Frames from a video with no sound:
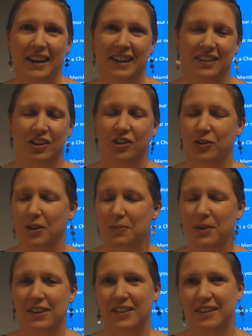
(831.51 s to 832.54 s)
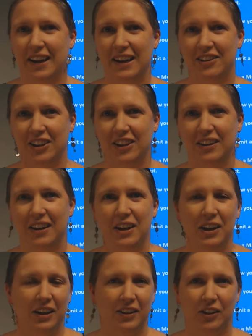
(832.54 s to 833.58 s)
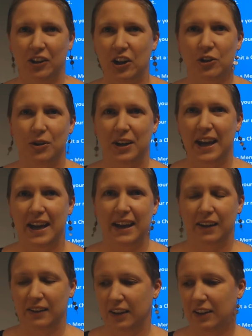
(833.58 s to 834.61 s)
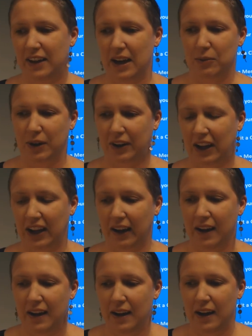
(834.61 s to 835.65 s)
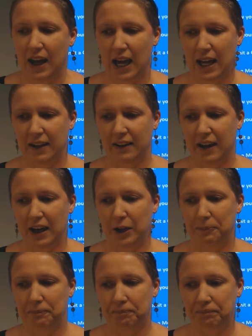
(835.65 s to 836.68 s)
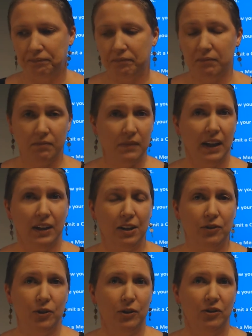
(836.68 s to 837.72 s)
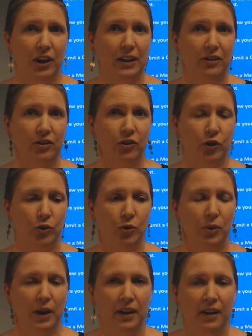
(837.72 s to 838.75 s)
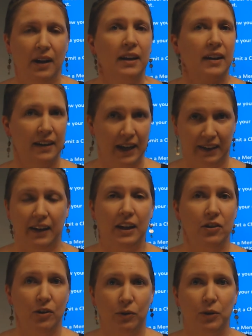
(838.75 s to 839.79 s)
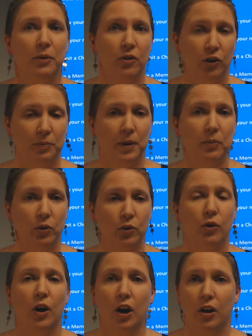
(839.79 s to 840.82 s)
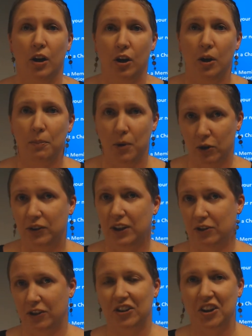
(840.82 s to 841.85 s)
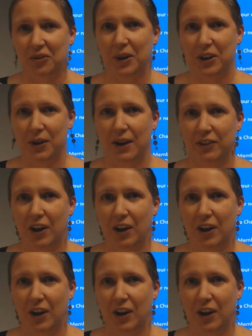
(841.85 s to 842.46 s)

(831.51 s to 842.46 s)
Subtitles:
It's a short presentation, a little Q&A, a little networking, and it gives you a chance to connect in the room with those people who are most interested in what you have to